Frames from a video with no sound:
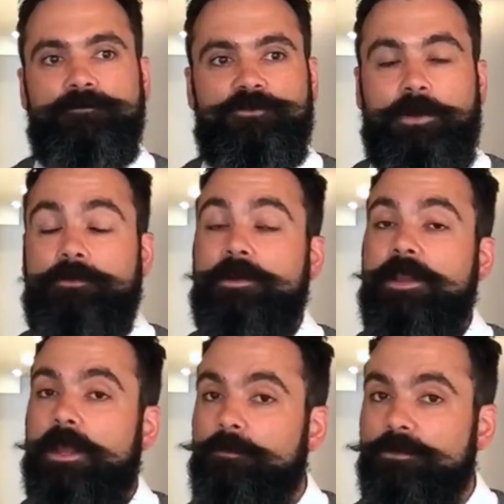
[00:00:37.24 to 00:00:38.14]

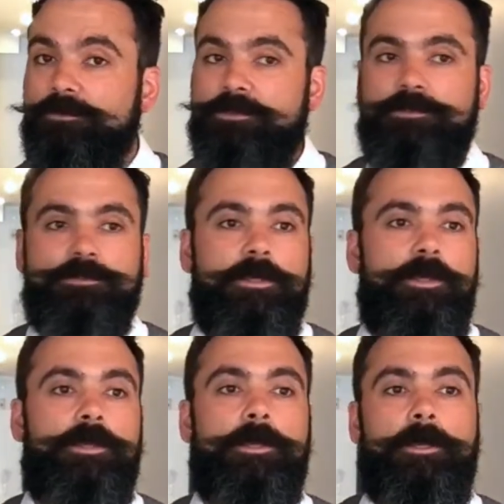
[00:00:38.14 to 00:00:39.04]
surrounding neighborhoods, I should
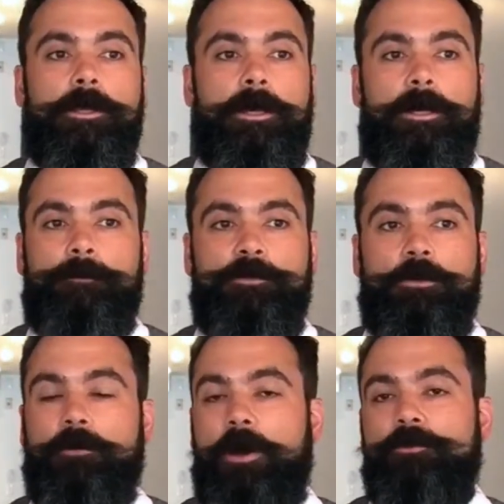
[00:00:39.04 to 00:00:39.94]
say, you
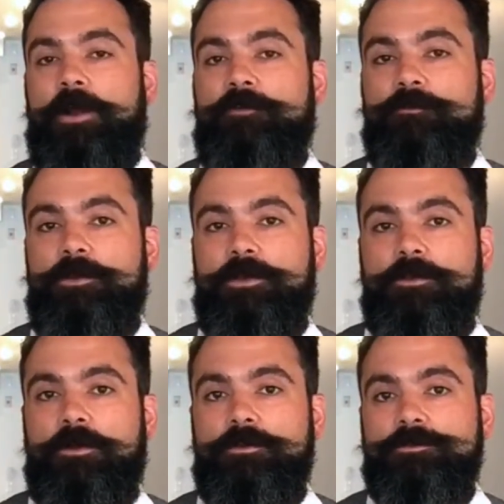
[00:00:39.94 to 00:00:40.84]
know, under
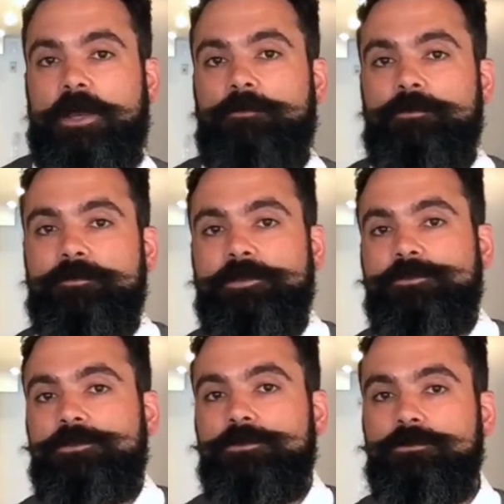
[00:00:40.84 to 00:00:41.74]
$500,000, I wouldn't
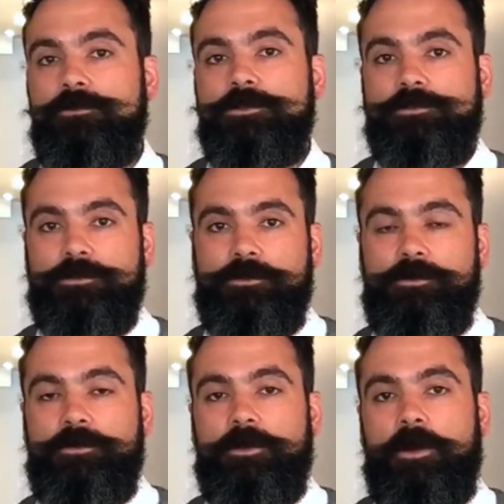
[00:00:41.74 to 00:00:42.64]
be too
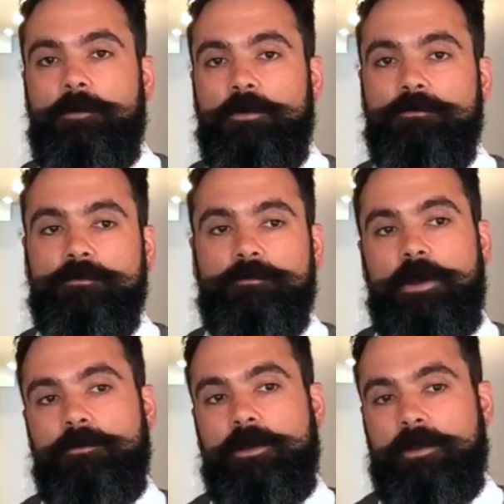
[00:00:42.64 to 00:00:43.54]
concerned
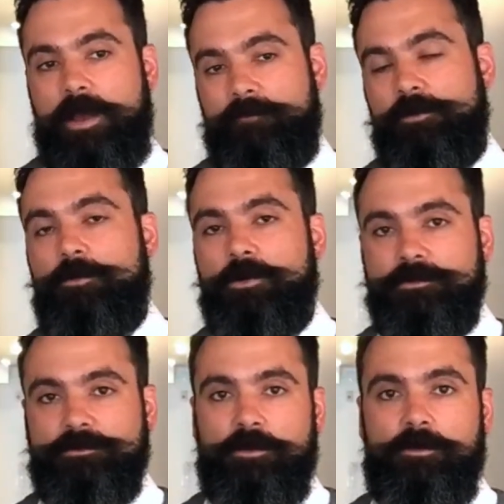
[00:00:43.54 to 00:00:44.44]
about having a
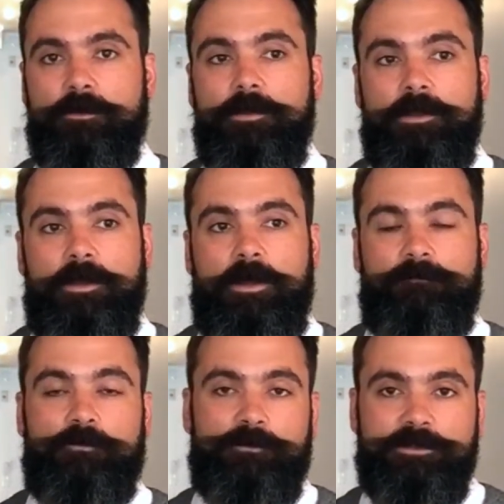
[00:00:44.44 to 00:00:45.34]
parking stall
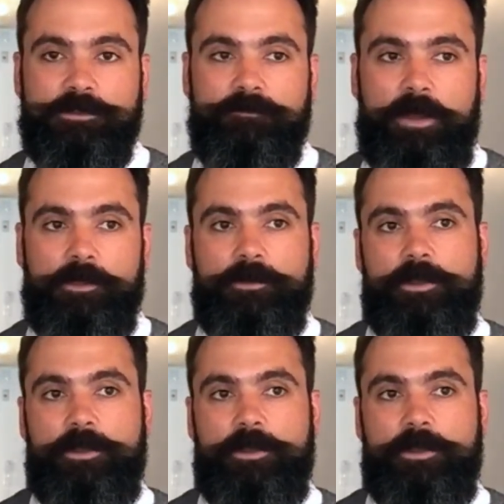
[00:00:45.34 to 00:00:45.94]
for resale value.